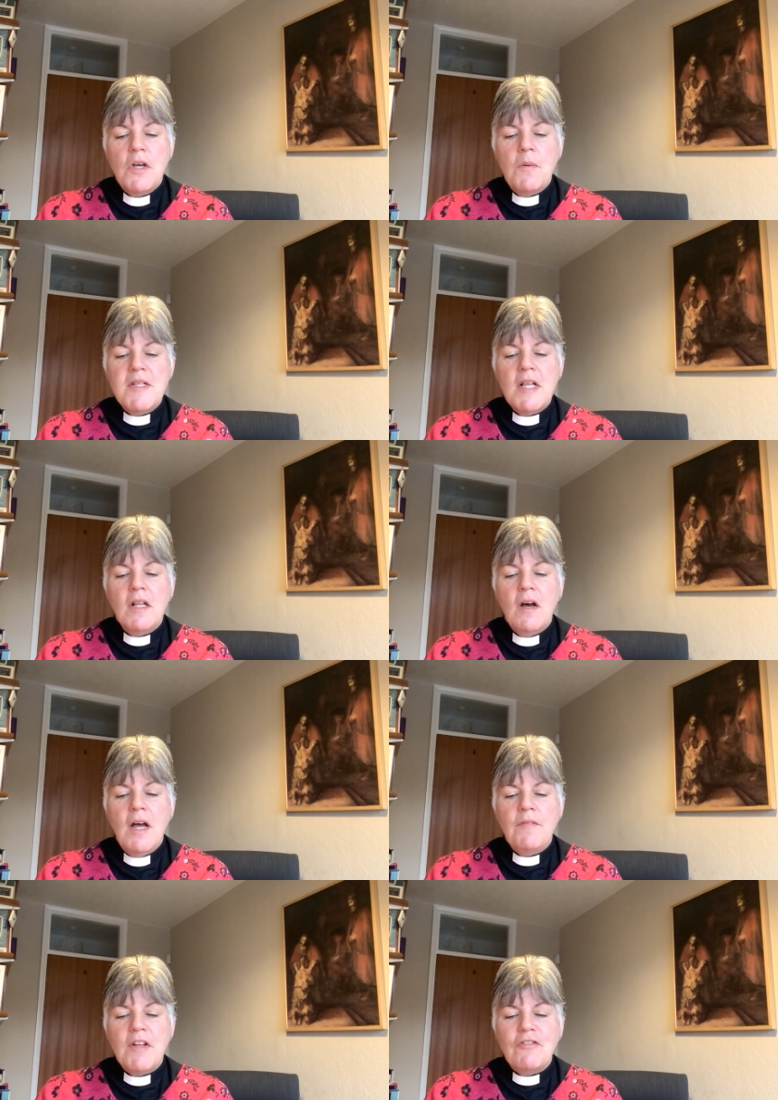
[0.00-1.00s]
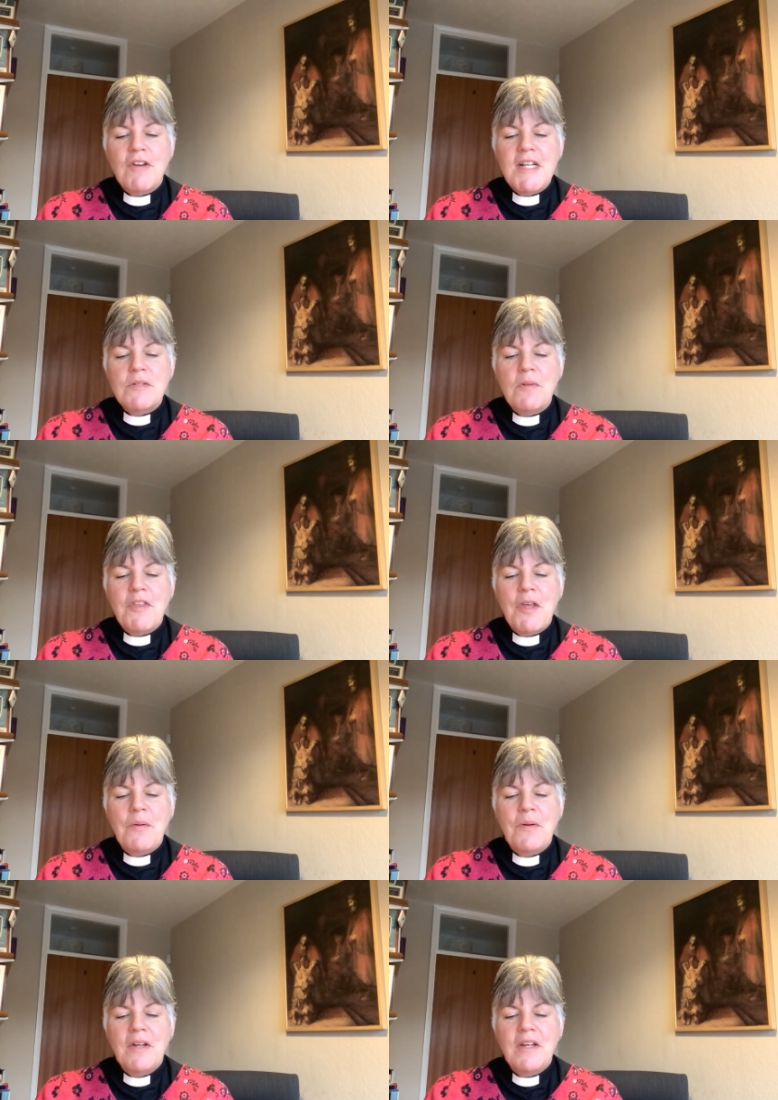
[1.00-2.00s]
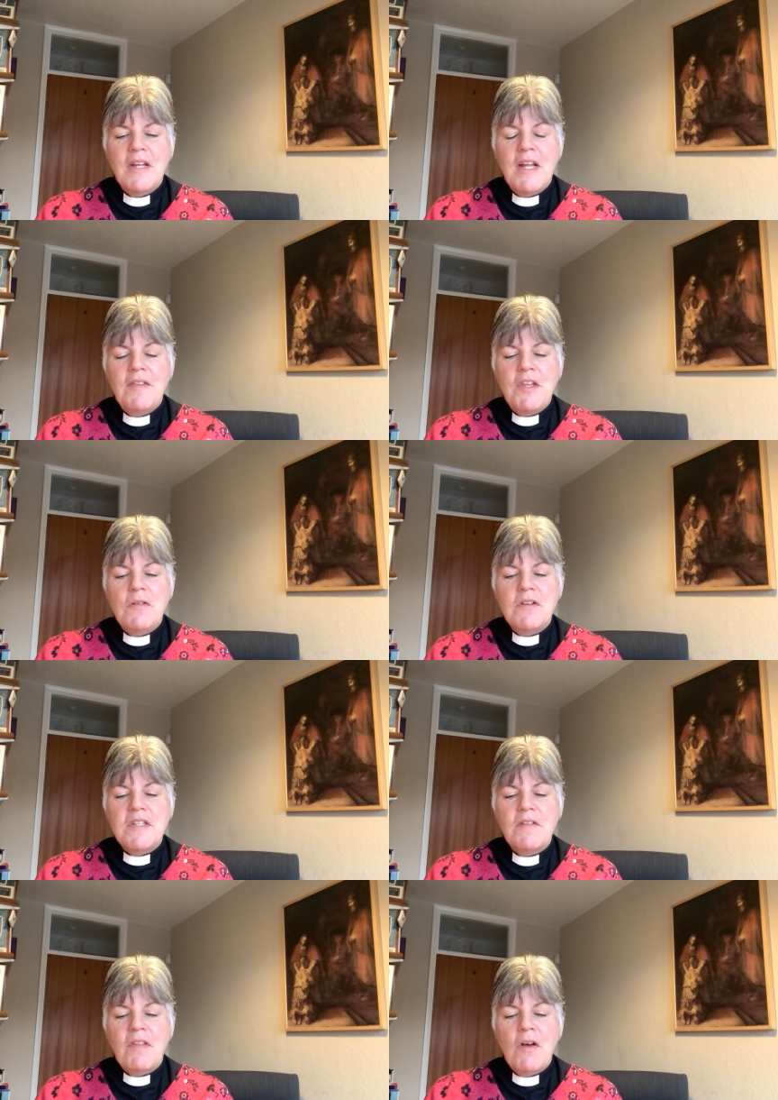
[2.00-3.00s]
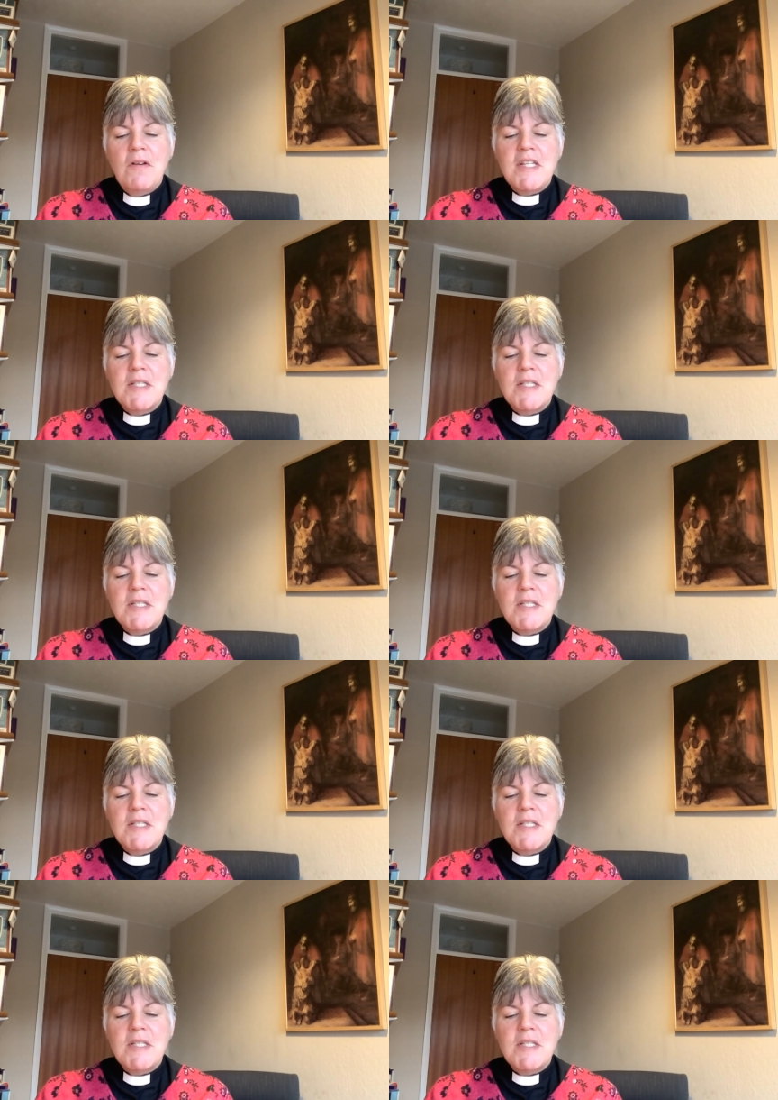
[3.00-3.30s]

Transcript: who is alive and reigns with you in the unity of the Holy